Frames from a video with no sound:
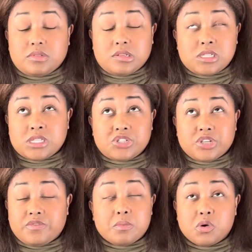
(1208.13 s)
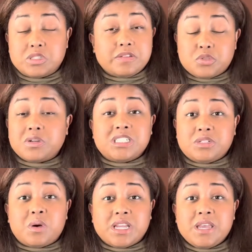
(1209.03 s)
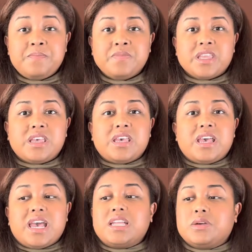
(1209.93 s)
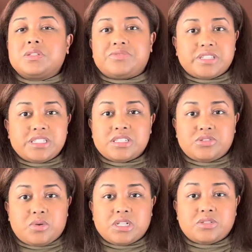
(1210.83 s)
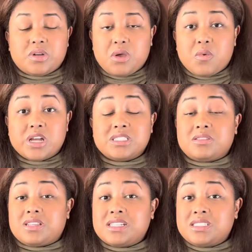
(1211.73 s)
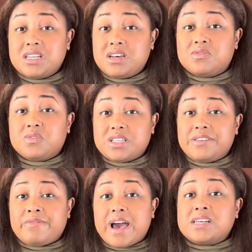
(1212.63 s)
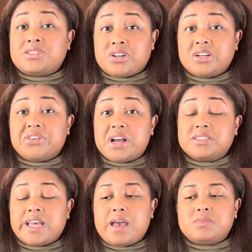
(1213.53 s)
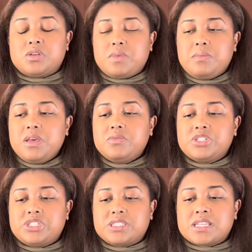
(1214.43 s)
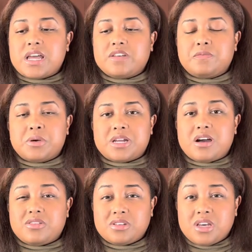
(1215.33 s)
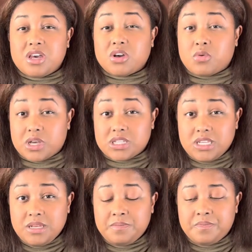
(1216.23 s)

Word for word: essentially for most of 2020 and it was released in 2021. So that's a really fast turnaround time. So maybe it was just kind of put out quickly.